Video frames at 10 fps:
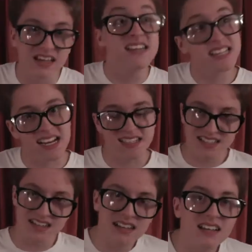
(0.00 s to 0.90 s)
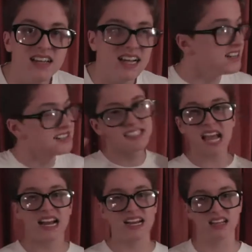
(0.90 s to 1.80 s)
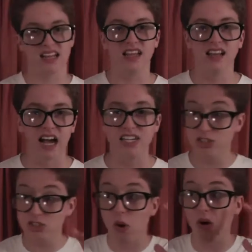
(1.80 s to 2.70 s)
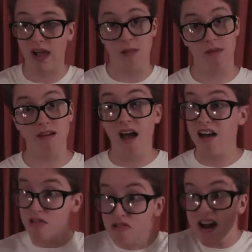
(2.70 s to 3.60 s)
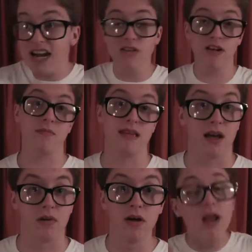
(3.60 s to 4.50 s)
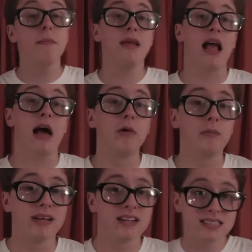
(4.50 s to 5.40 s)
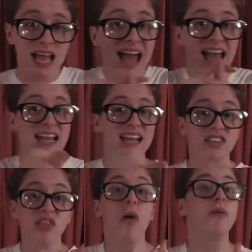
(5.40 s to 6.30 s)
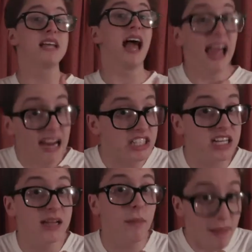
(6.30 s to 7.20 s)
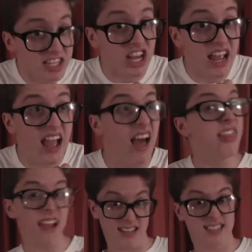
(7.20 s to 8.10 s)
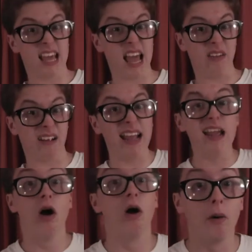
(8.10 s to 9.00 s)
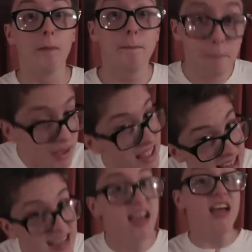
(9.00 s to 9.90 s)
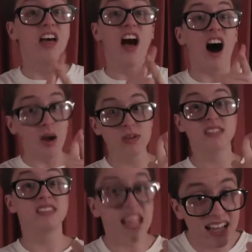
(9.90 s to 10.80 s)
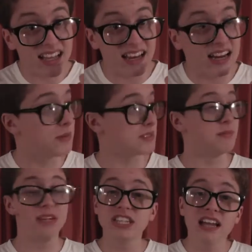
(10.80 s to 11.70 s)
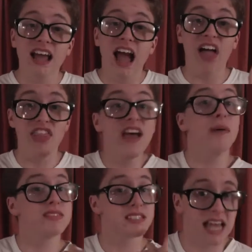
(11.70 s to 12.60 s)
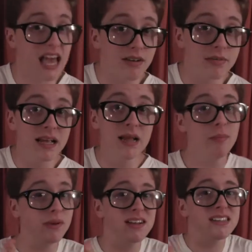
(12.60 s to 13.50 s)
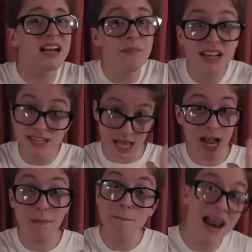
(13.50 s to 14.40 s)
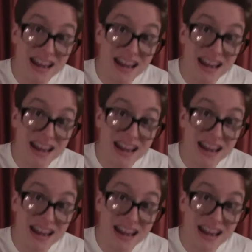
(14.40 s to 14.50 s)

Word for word: He did. He didn't say anything, I just saw him and he really creeped me out. It creeped me out because A, there was actually a midget and that is scary, or B, I was thinking there was a midget, and that was scaring me because that means I am